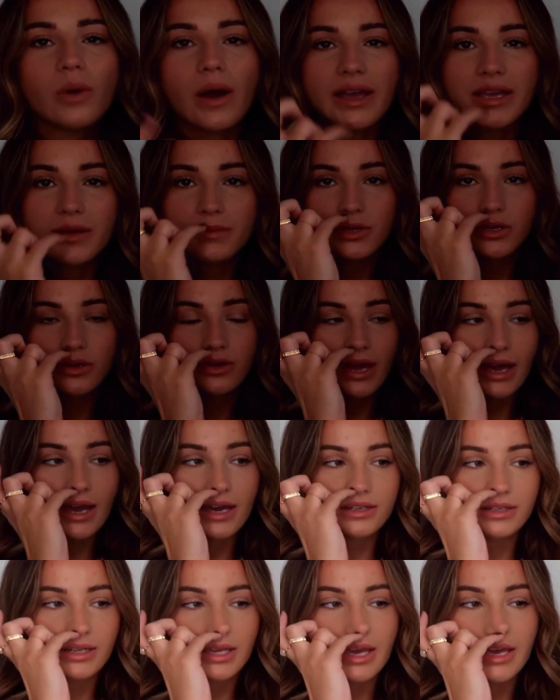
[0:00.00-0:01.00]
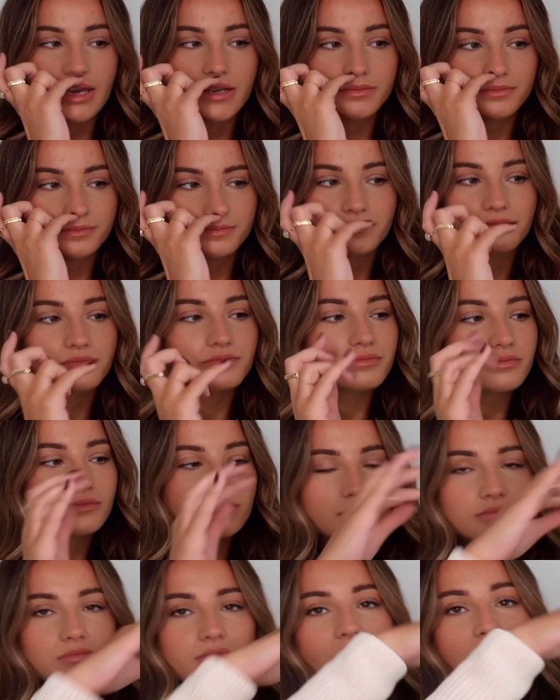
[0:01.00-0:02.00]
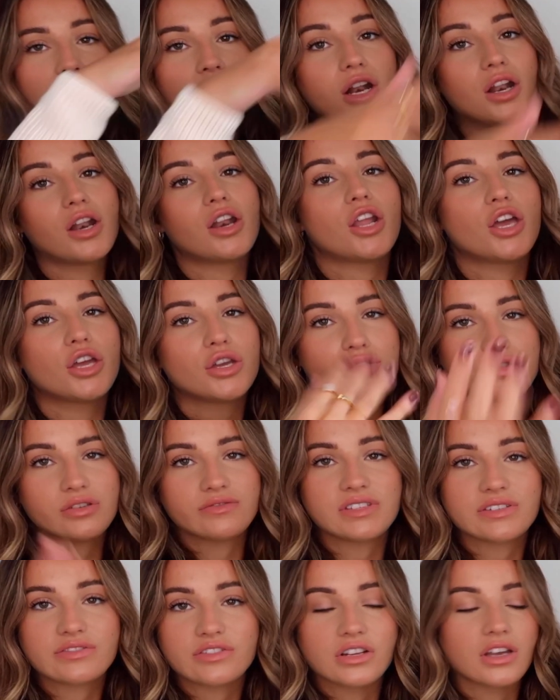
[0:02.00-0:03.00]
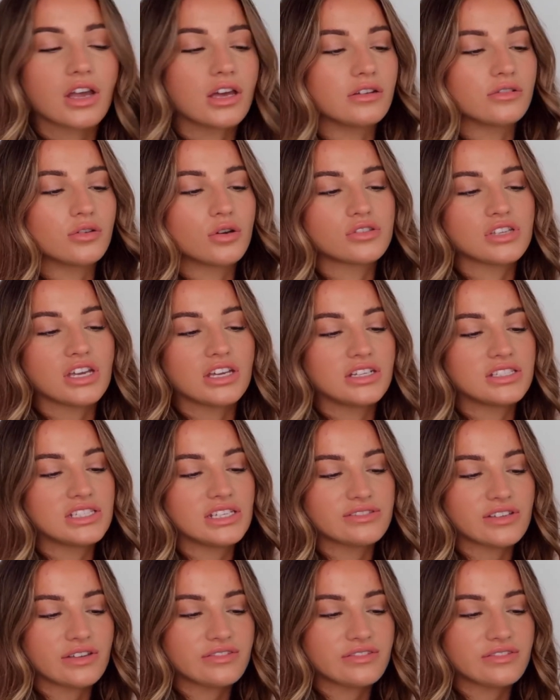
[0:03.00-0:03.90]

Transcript: white, but you can get loads of different color alternatives.